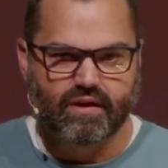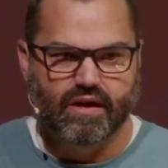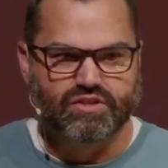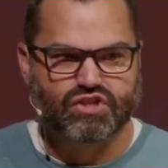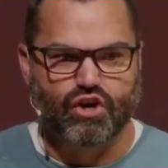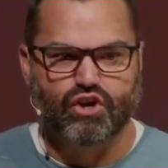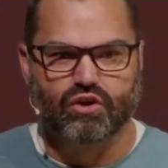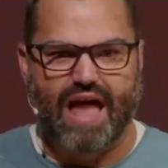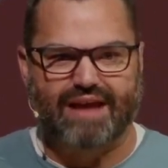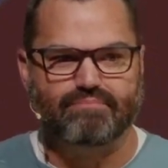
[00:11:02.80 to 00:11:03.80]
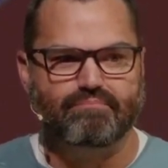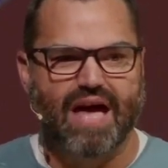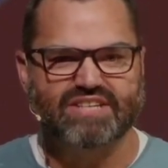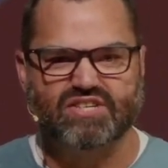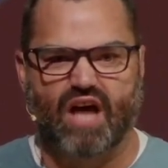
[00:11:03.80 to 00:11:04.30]
And so you're like
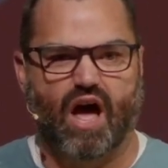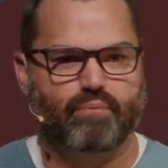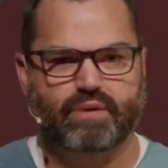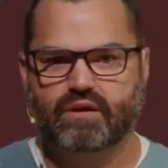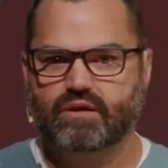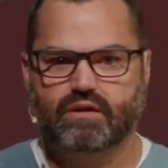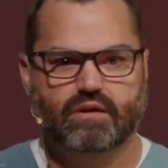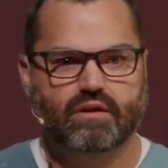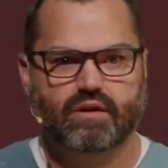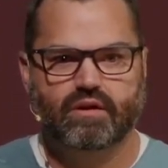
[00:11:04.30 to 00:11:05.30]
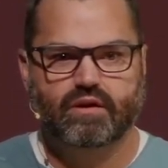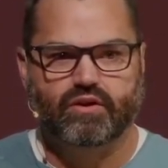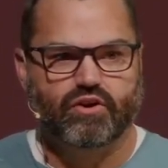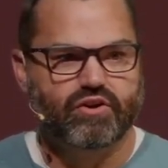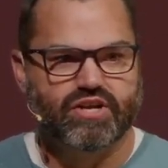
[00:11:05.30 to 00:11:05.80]
messed up.
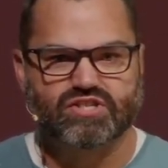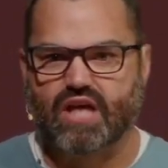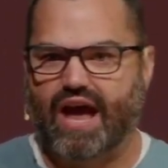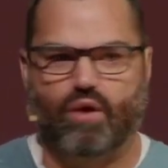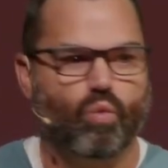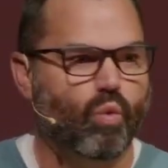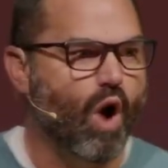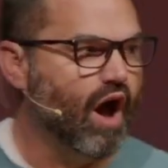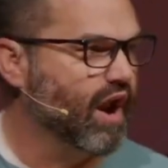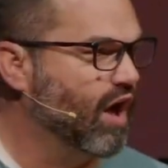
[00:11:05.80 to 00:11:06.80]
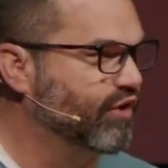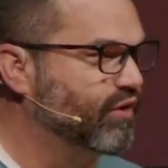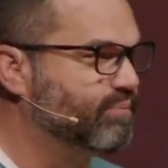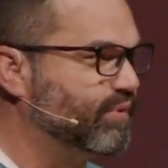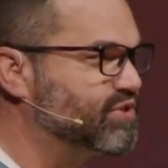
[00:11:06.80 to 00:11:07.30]
You're just like
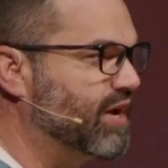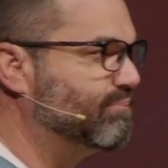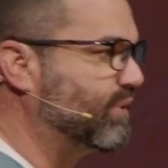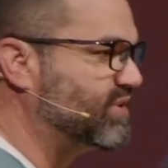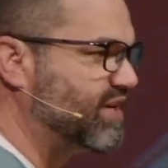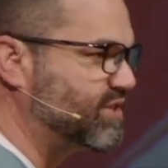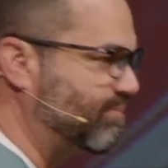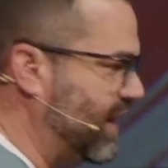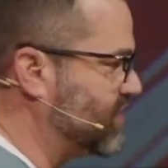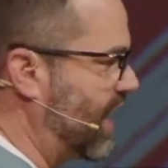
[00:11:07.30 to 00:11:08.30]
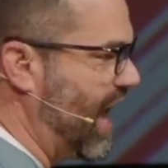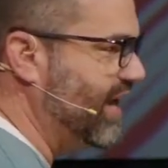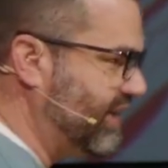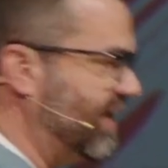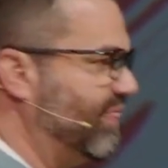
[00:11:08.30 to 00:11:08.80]
100% participation. I
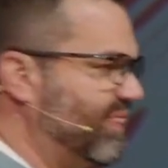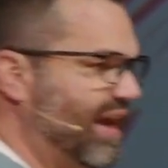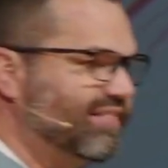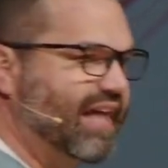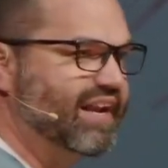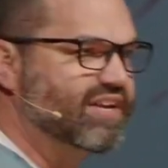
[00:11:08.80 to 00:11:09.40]
didn't think that